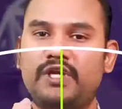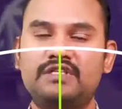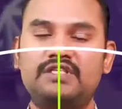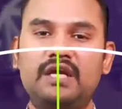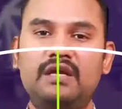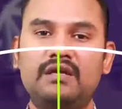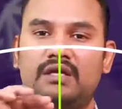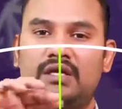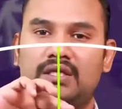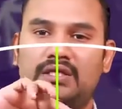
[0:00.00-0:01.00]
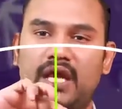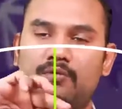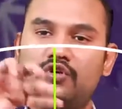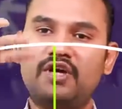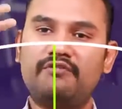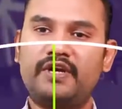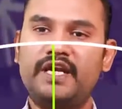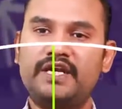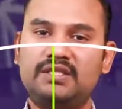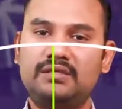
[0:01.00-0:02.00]
So I can say the amount
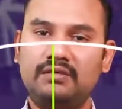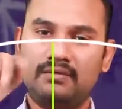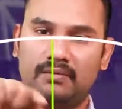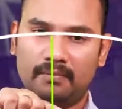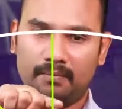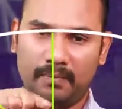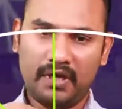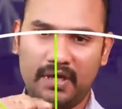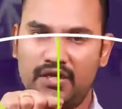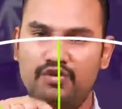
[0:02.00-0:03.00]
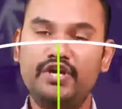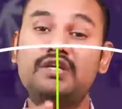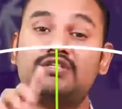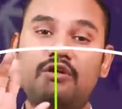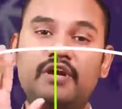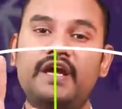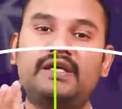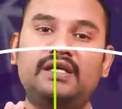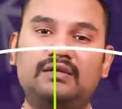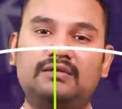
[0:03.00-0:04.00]
of radiation per a unit
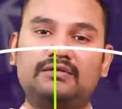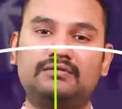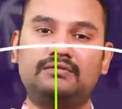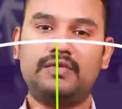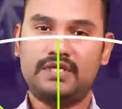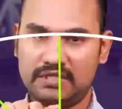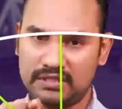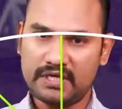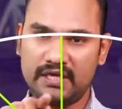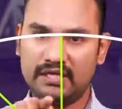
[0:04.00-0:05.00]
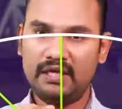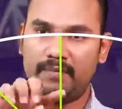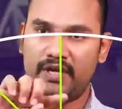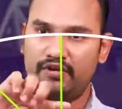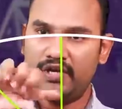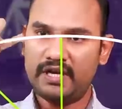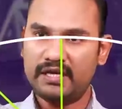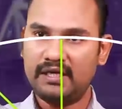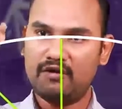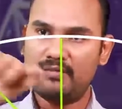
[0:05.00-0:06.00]
solid angle. It's just angle, per
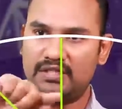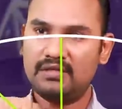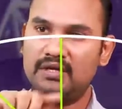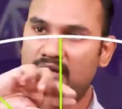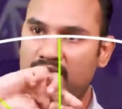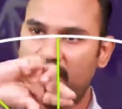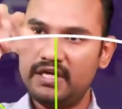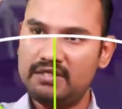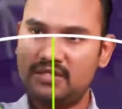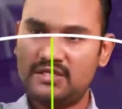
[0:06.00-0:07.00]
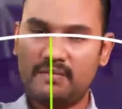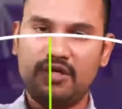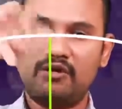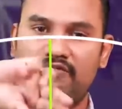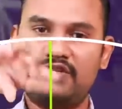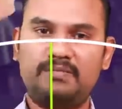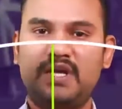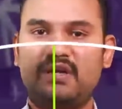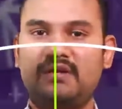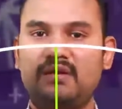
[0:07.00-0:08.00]
unit angle, how much radiation is coming out of
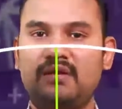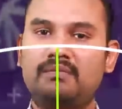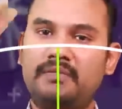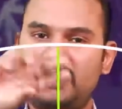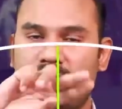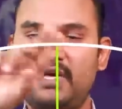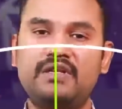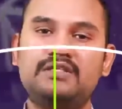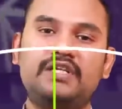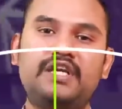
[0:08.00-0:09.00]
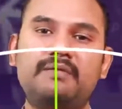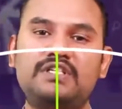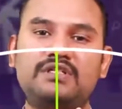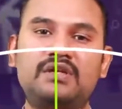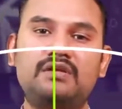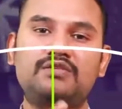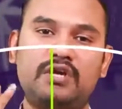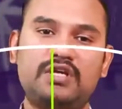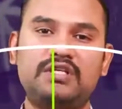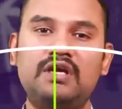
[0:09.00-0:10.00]
the sphere. But sphere is three-dimensional,
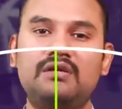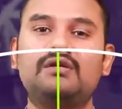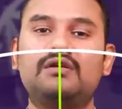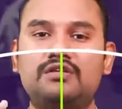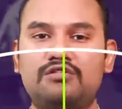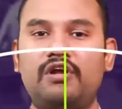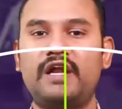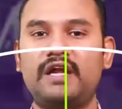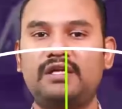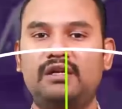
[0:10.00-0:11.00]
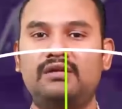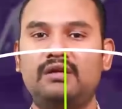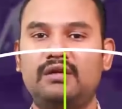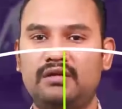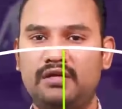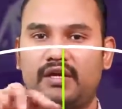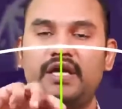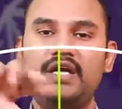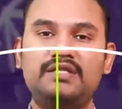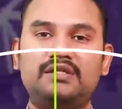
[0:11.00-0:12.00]
so I say solid angle.
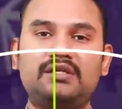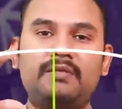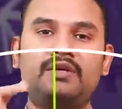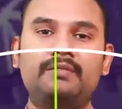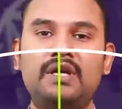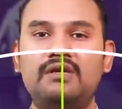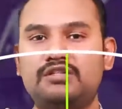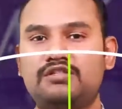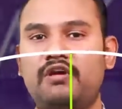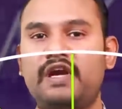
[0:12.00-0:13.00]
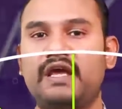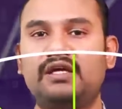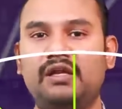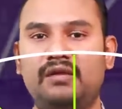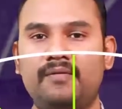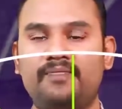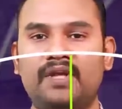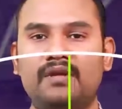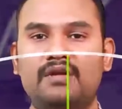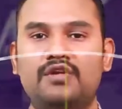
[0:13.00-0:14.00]
Radiation coming per solid angle.
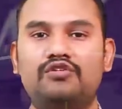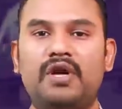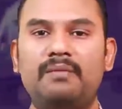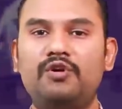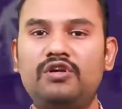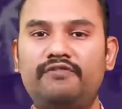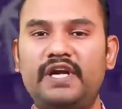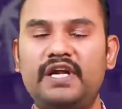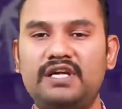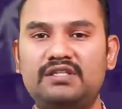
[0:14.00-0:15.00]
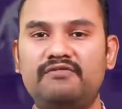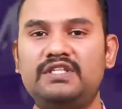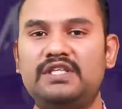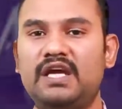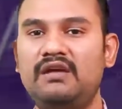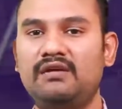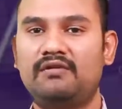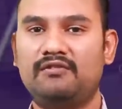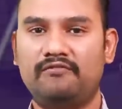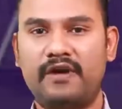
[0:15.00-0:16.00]
So amount of radiation we say
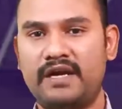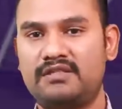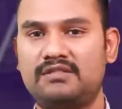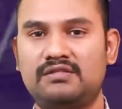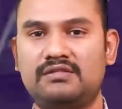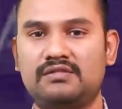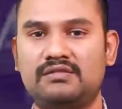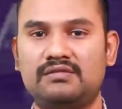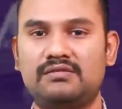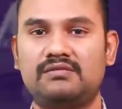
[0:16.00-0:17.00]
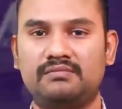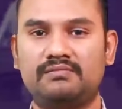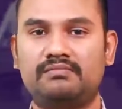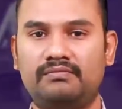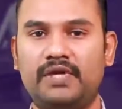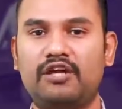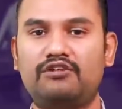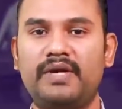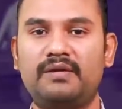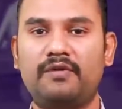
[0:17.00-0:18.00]
in watts.
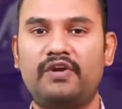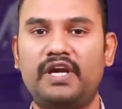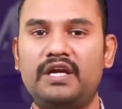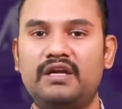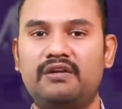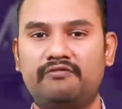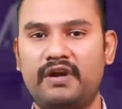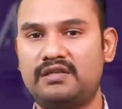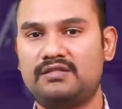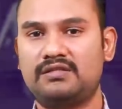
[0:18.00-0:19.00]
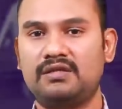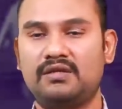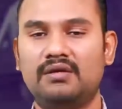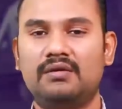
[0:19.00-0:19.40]
Electromagnetic power radiated in watts.